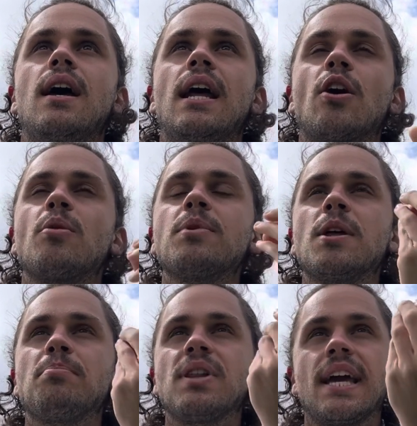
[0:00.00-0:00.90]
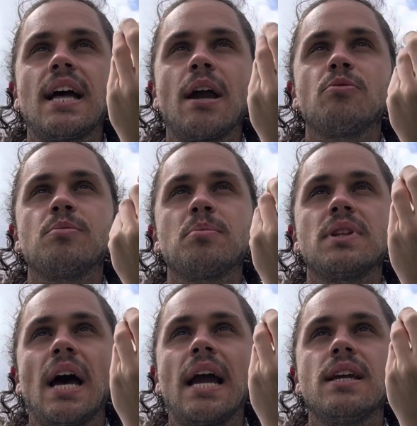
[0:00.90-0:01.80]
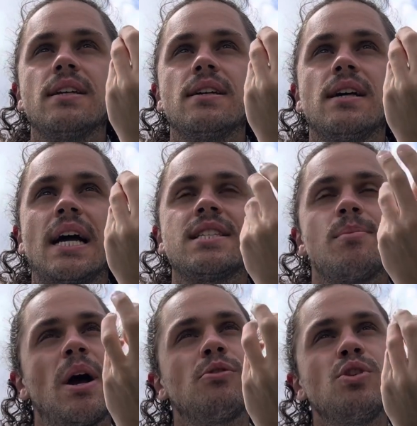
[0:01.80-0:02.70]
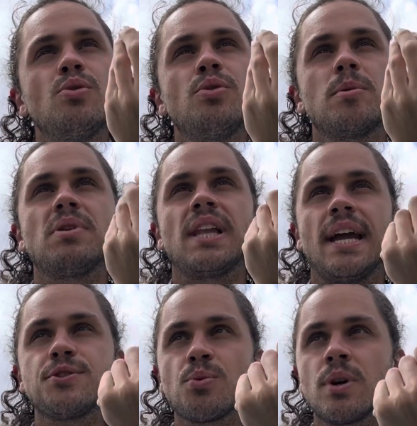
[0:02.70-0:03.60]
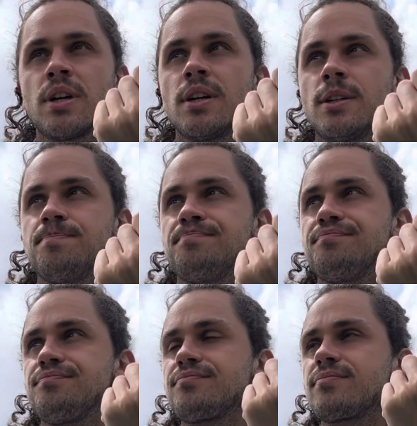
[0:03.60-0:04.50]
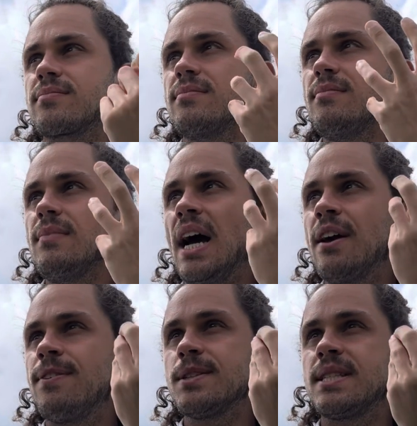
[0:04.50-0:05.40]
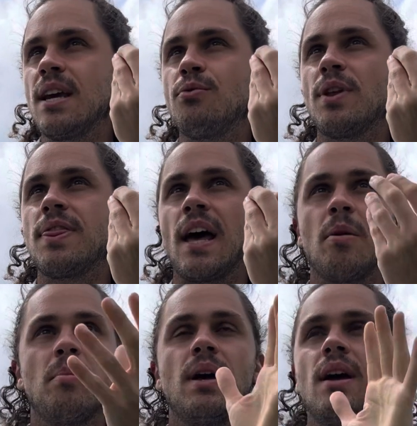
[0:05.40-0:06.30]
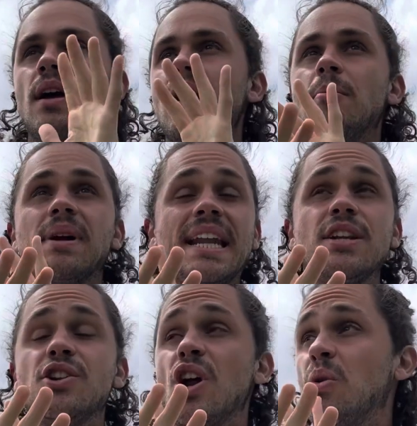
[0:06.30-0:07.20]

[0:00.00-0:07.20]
I remember I somehow knew who the plants were. I felt safe with them, but I didn't